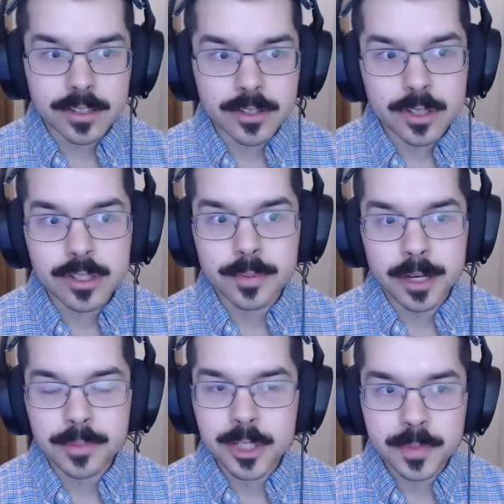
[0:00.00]
So it's
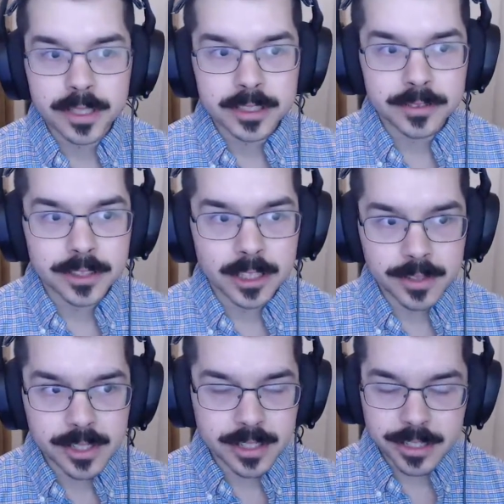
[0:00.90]
about perspective, and
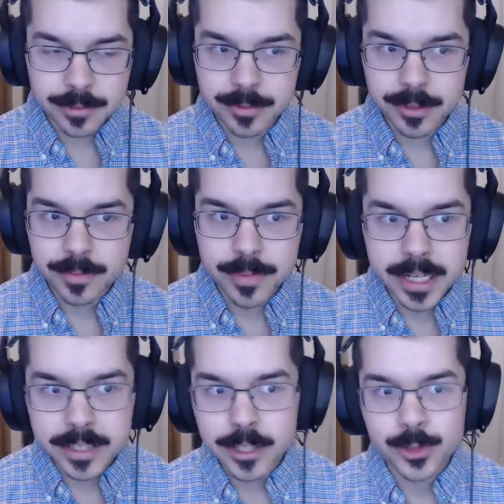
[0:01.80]
obviously
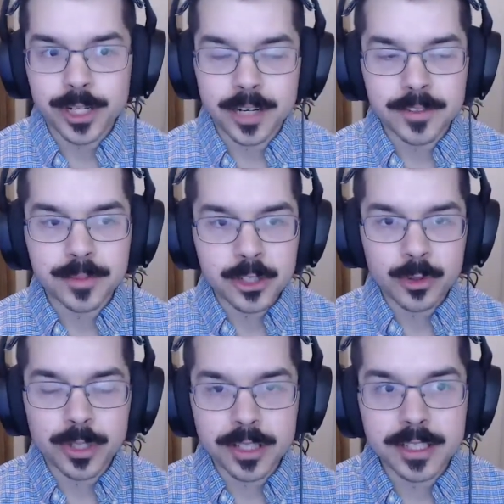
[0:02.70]
many things would have to be
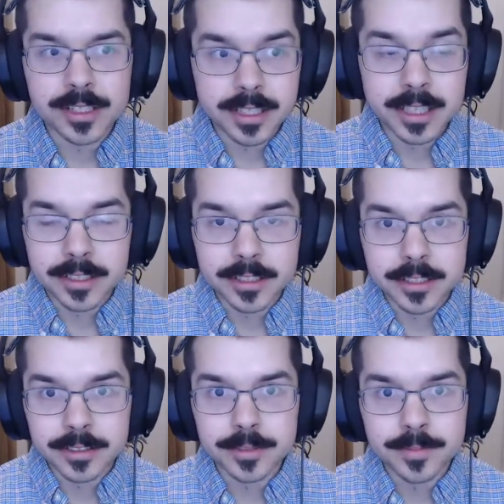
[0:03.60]
tweaked then to get
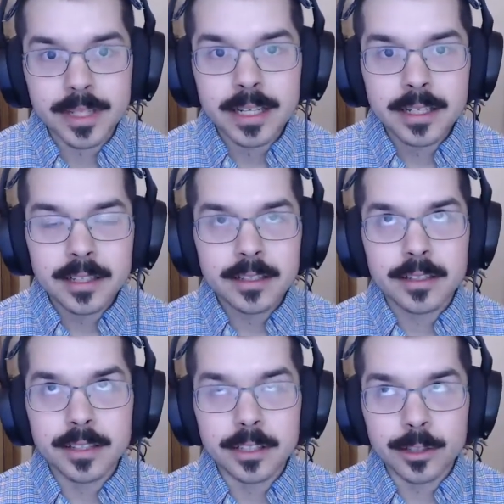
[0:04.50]

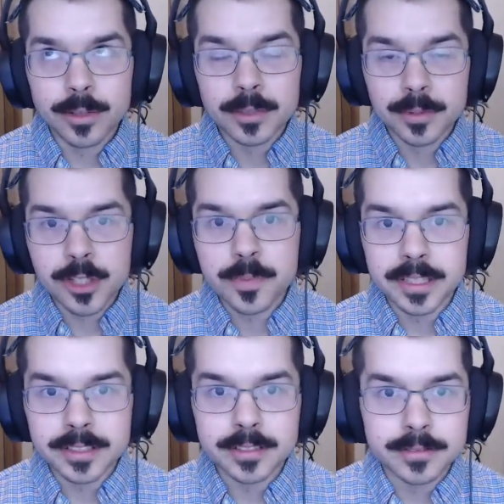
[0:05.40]
the correct
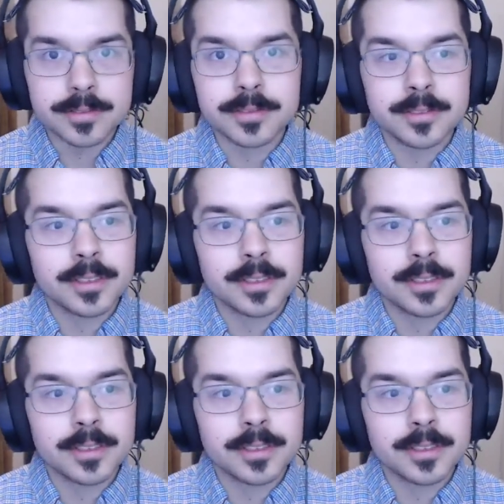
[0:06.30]
perspective.